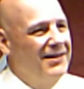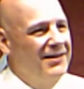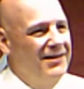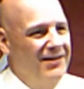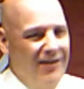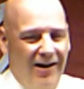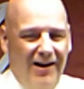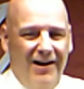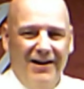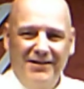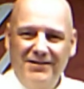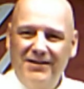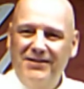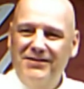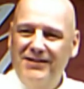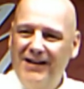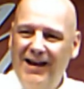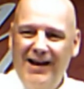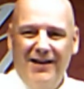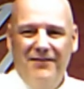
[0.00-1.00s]
God
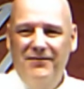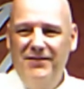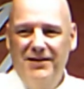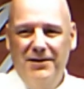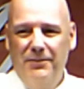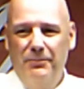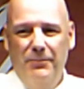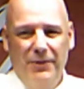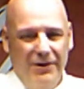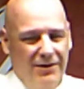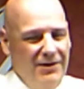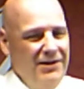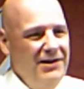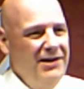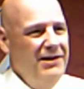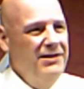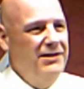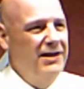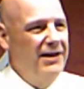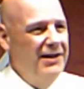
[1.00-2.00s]
doesn't have the ability
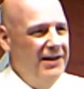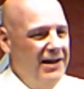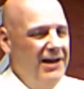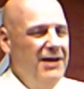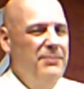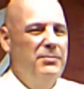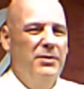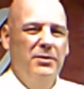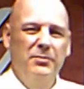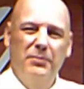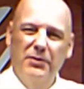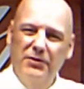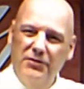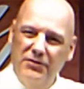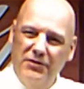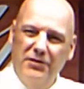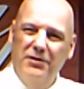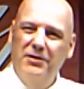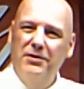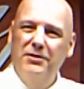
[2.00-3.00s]
to keep and
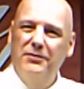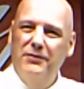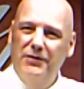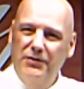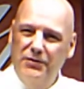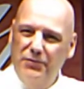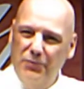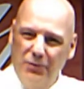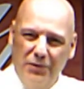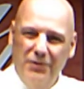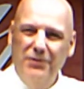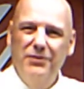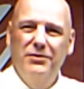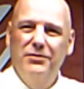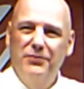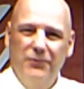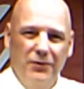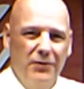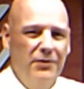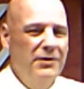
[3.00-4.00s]
preserve his words
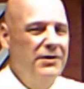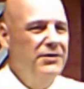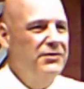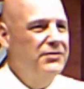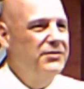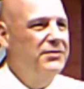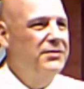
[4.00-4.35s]
for us?